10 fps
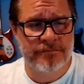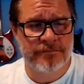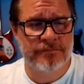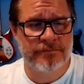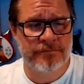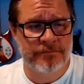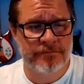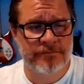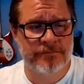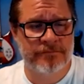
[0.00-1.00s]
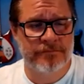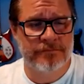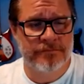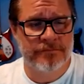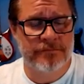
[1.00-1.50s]

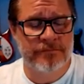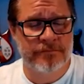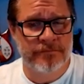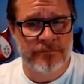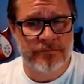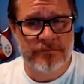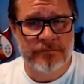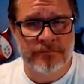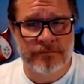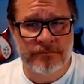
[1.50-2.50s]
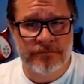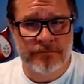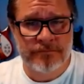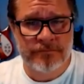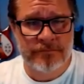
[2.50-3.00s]

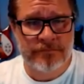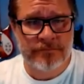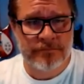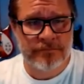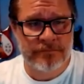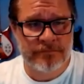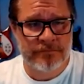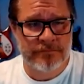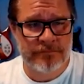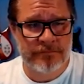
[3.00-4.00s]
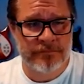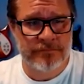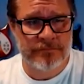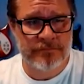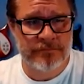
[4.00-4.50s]

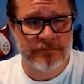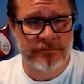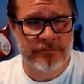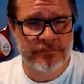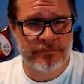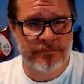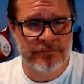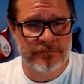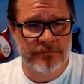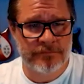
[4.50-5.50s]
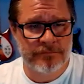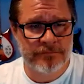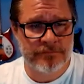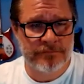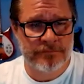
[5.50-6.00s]

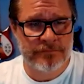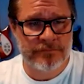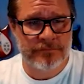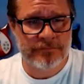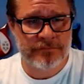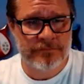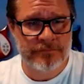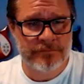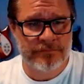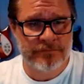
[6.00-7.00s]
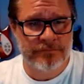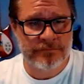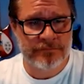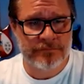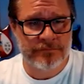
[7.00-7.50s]

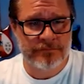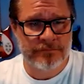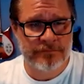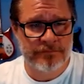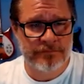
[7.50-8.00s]
[no speech]